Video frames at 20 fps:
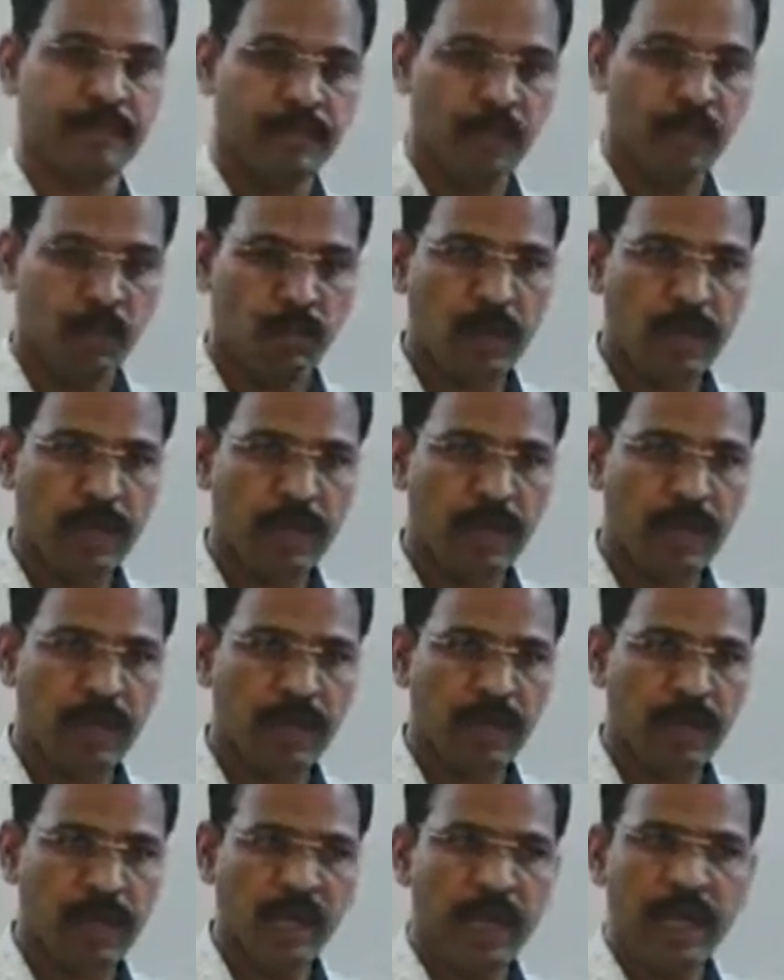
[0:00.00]
Okay,
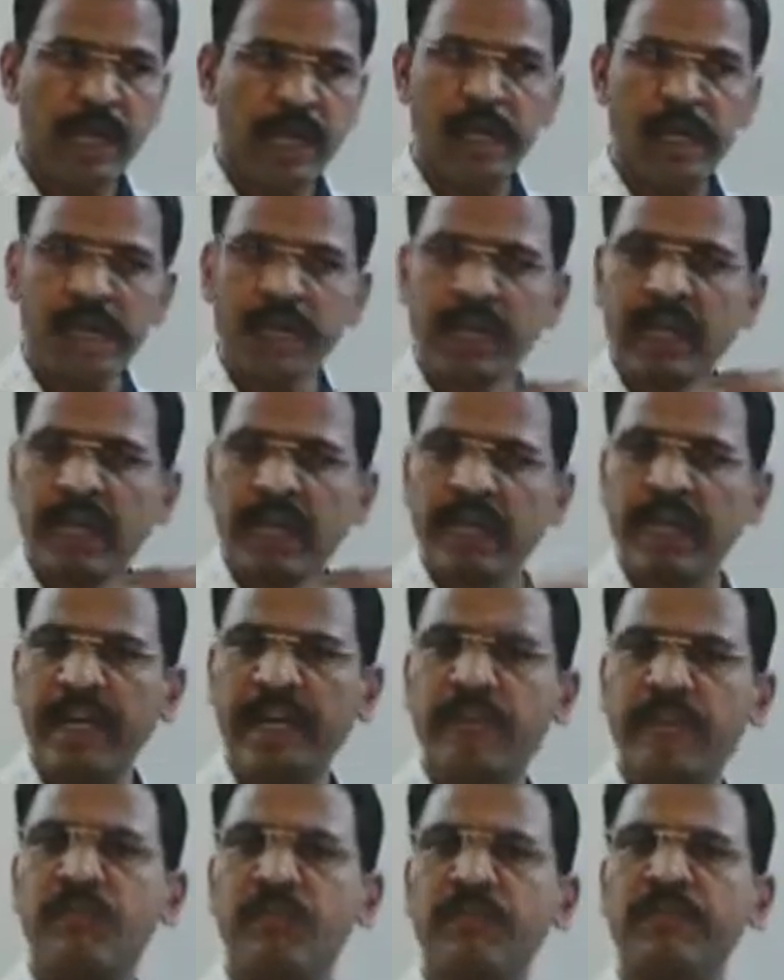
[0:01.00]
in the
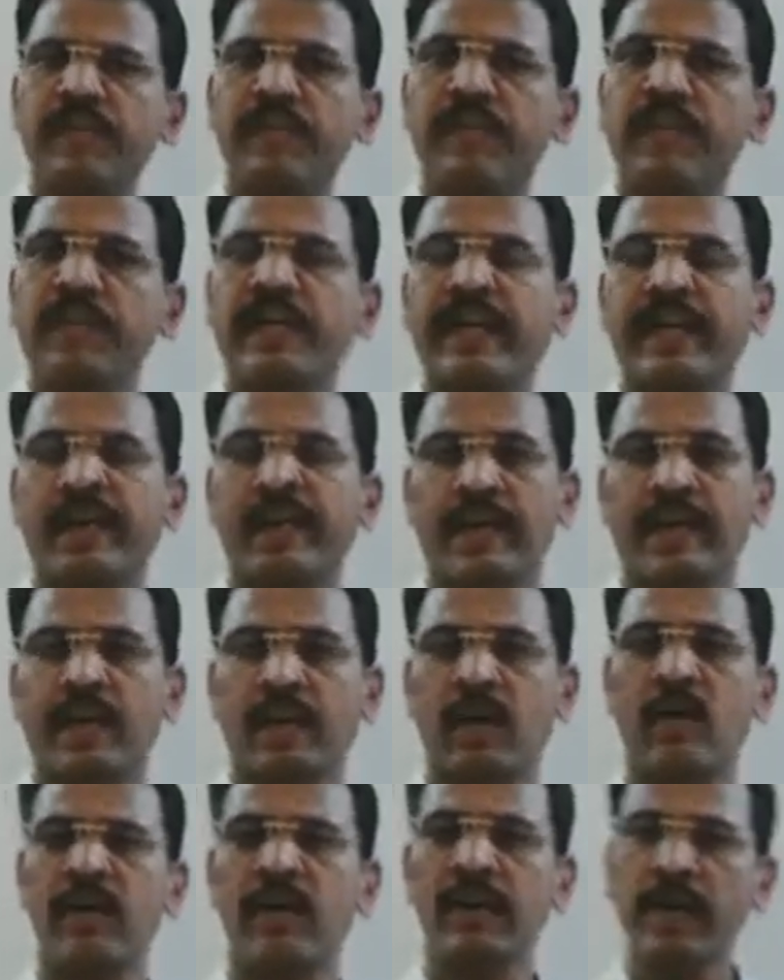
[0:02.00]
collection of the data
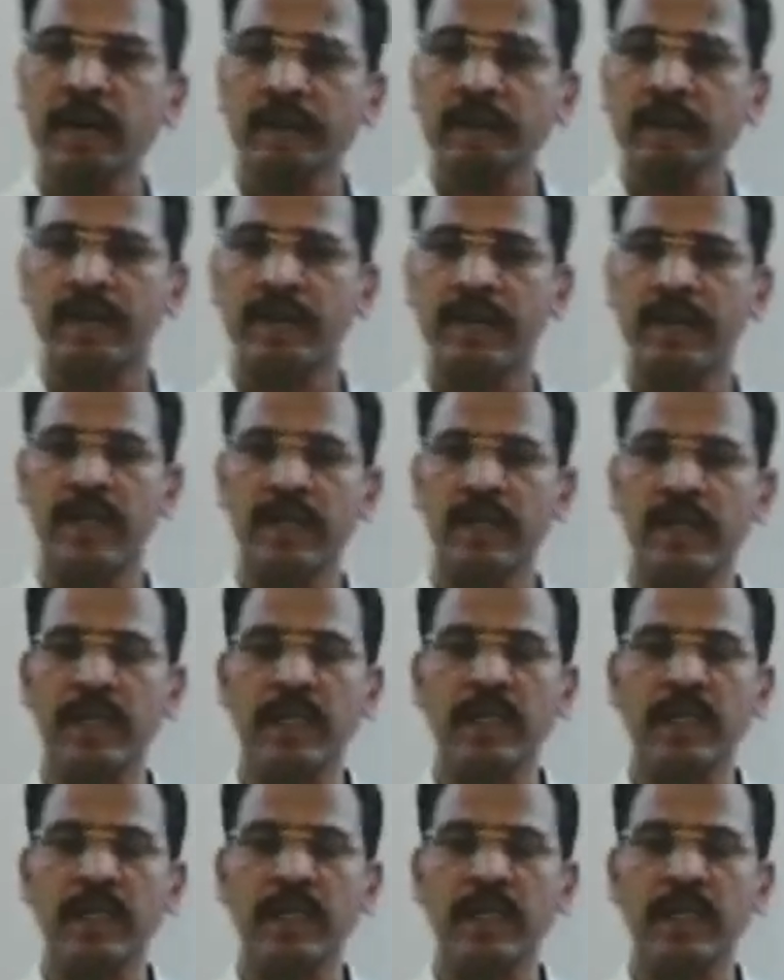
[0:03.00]
or numbers,